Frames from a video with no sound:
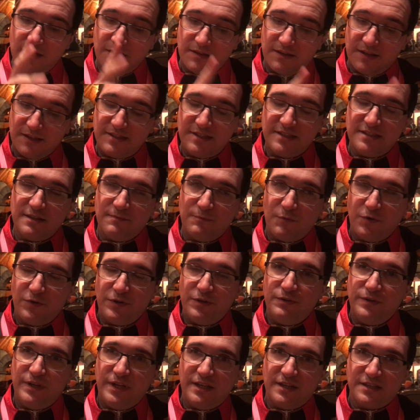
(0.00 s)
This is a more
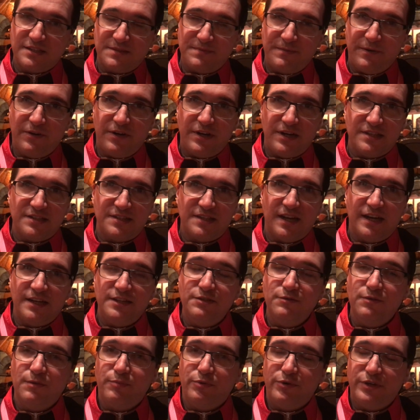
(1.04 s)
unique experience, and I
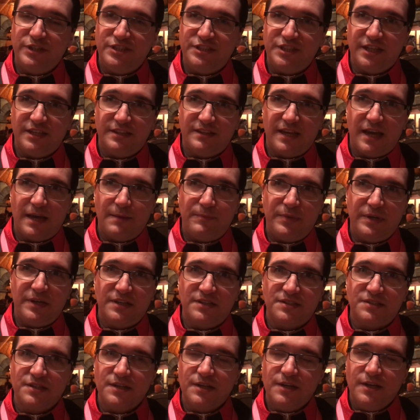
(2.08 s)
do appreciate that
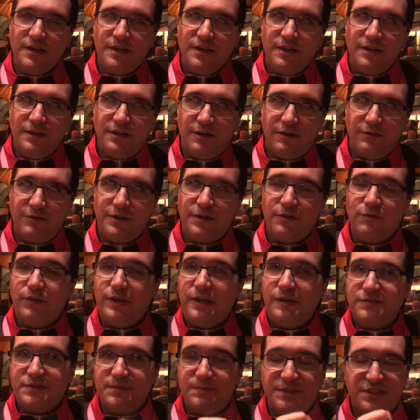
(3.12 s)
because, you can only
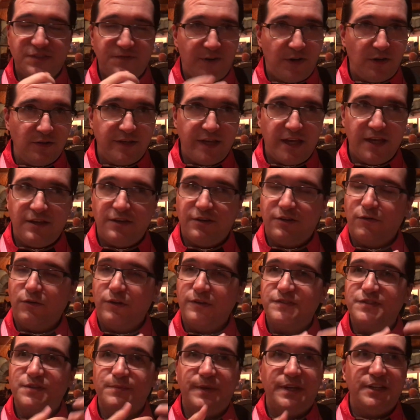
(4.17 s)
have so much funnel cake, you can only
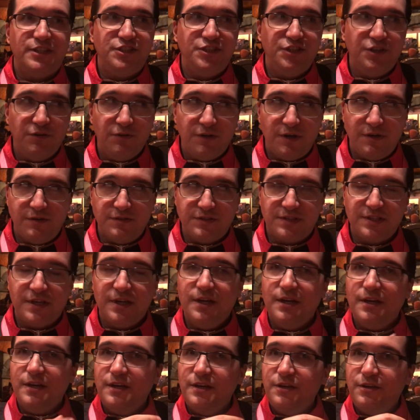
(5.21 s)
have so many churros,
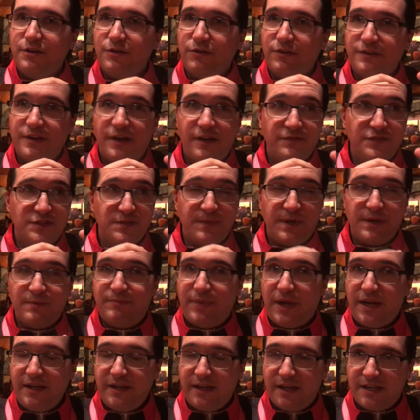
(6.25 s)
you can only have so many
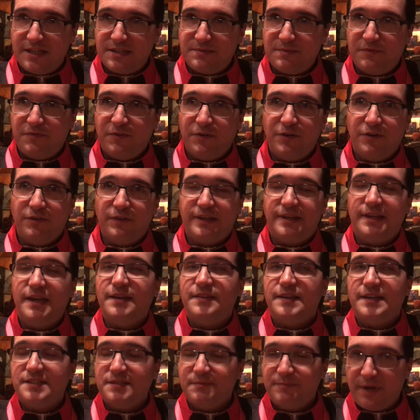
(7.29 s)
beignets before you're like, yeah,
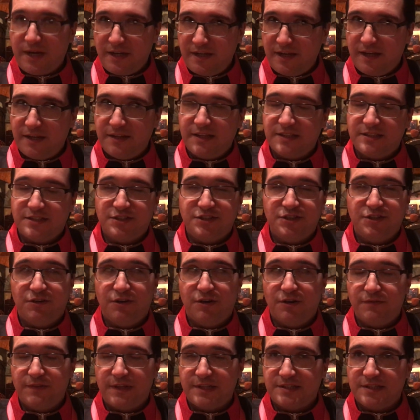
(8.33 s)
that's a beignet, that's a
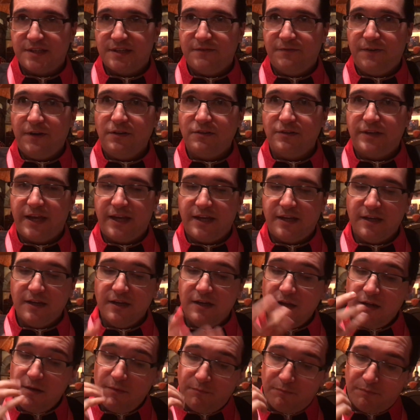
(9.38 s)
churro, that's a funnel cake.
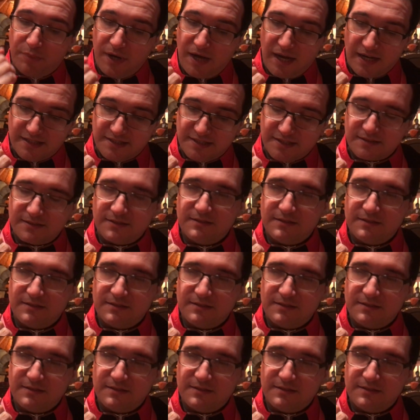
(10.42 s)
But